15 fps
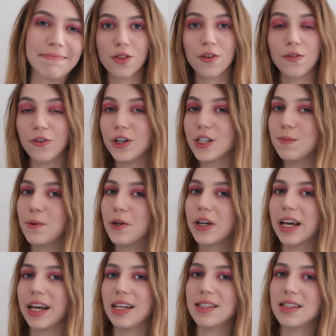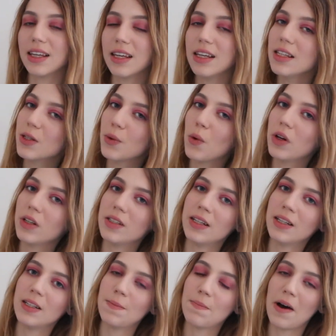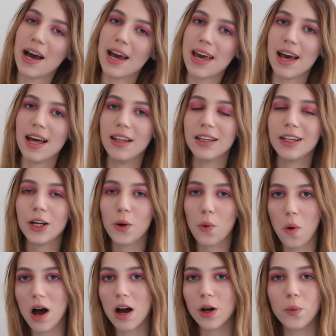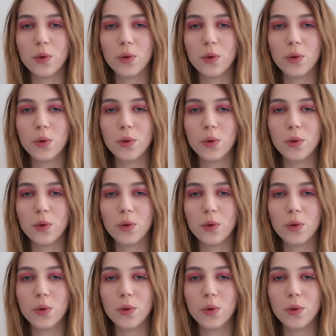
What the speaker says: The first book is The Kiss Quotient by Helen Kwang,